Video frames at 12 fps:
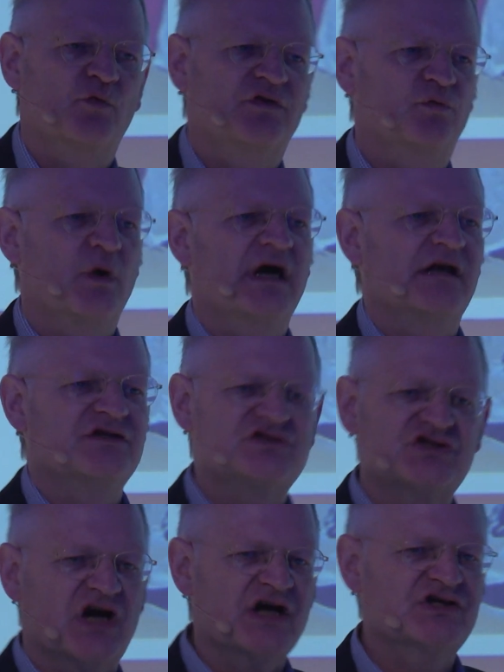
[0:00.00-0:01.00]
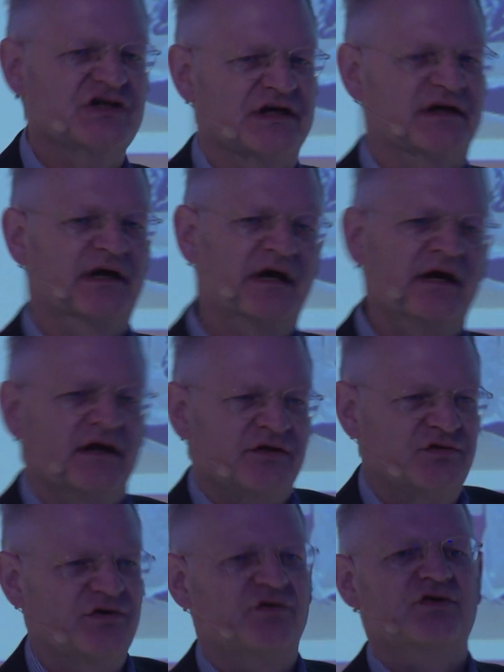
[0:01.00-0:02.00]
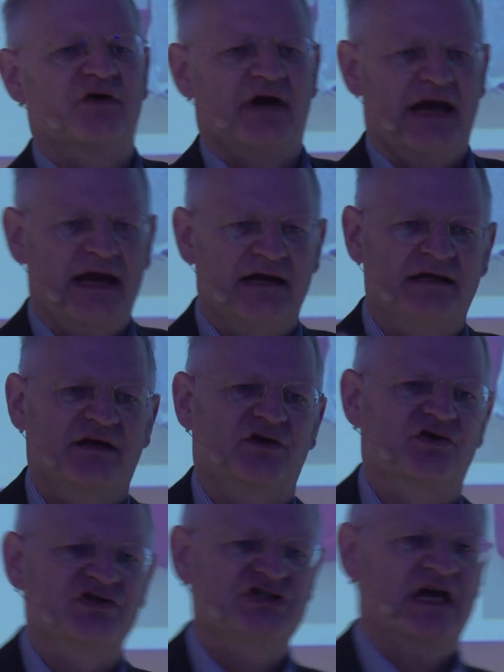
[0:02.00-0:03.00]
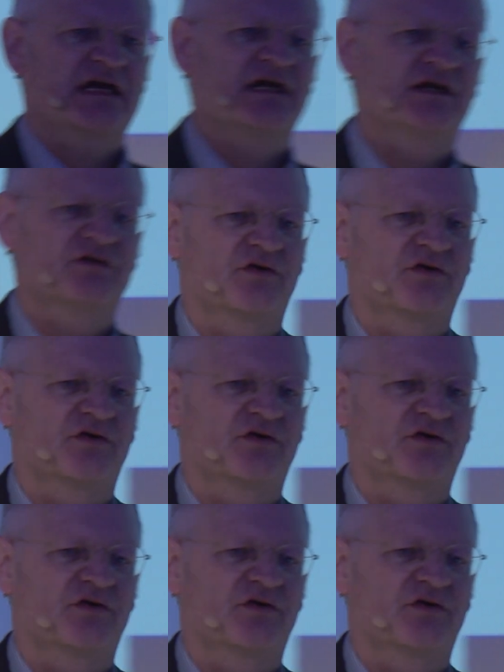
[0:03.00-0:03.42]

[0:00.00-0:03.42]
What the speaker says: with wireless charging. So you hang your jacket